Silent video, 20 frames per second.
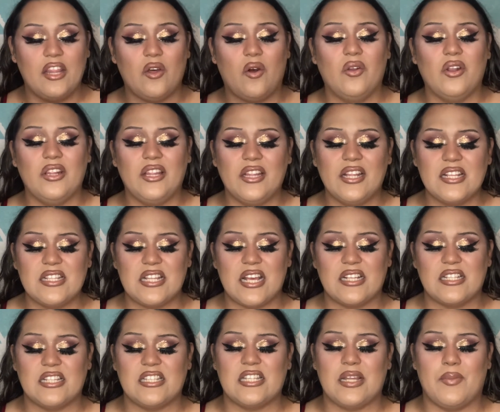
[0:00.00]
The only thing that
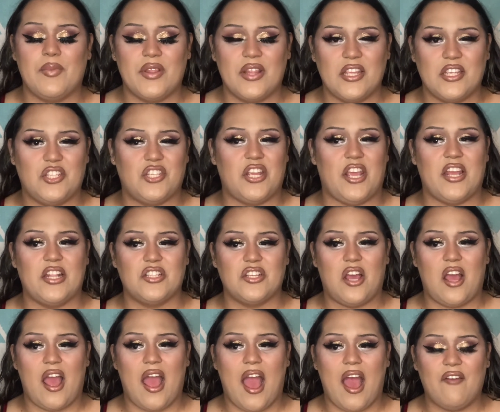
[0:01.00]
sucks is some of the shades
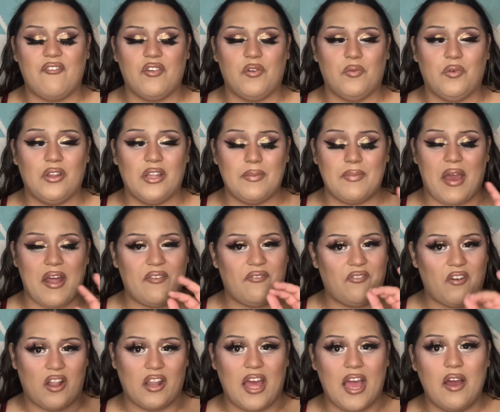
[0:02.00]
have really bad
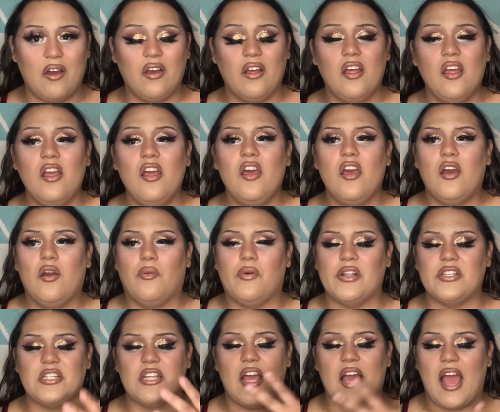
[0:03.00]
fallout,
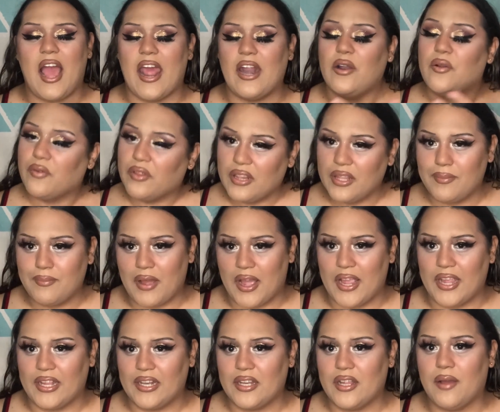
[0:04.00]
which I don't really
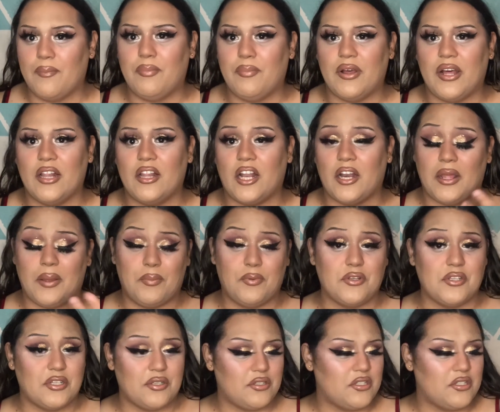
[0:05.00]
mind, but a lot of people do.